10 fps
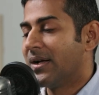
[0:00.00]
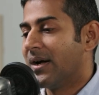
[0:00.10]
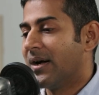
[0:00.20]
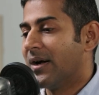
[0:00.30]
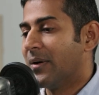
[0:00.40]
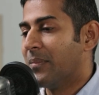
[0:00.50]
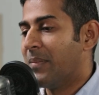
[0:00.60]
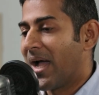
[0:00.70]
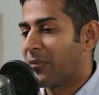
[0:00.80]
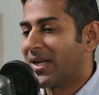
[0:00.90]

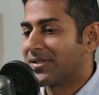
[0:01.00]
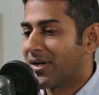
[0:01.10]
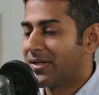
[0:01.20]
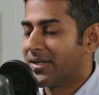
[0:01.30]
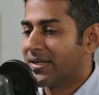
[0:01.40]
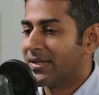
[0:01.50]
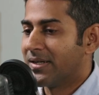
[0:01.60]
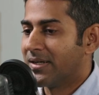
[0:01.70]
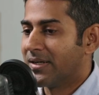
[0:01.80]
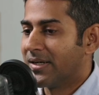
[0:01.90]
Back when I started
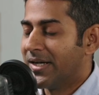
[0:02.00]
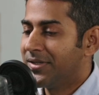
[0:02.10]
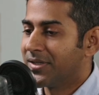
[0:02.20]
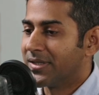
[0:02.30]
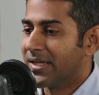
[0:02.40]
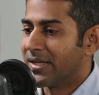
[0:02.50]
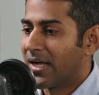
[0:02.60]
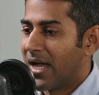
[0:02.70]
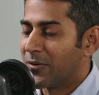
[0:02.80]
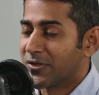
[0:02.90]
interning,
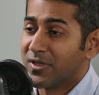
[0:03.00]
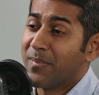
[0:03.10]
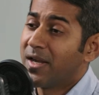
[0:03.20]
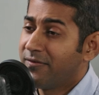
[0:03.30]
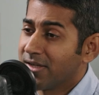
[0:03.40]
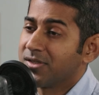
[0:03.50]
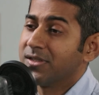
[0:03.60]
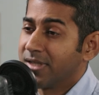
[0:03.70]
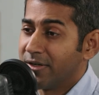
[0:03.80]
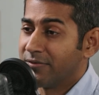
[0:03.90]
I was on the
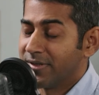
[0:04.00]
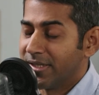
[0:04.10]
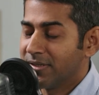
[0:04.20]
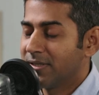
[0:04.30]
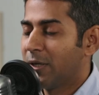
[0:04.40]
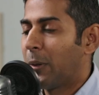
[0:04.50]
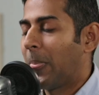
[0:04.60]
manufacturing side of things.